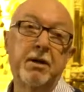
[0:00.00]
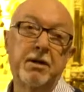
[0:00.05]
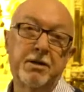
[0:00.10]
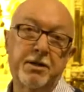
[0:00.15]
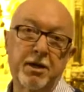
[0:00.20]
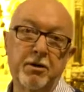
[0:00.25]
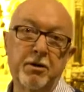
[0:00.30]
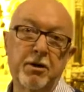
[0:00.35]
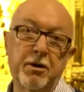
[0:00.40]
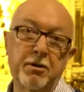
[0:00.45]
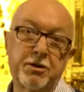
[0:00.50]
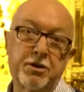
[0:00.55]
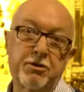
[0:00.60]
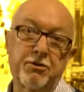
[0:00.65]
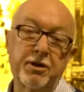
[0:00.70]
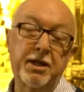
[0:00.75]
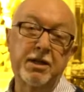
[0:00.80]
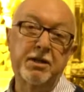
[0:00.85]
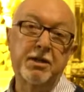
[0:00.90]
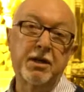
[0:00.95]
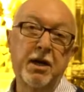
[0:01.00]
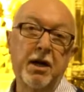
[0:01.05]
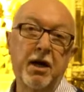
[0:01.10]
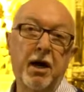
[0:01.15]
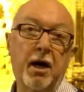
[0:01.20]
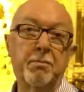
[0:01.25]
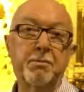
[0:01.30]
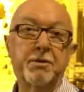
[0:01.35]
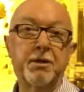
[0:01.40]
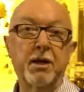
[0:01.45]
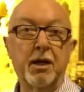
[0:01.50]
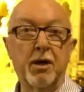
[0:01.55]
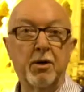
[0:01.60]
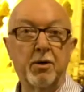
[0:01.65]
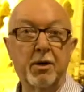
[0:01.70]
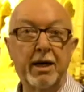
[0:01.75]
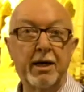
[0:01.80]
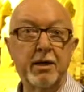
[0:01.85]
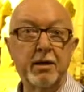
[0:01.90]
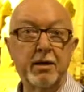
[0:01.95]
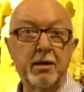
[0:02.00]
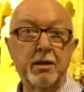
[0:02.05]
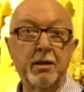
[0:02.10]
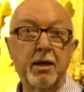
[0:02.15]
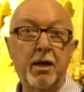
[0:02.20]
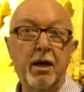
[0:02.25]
Soho Street up to Low Hill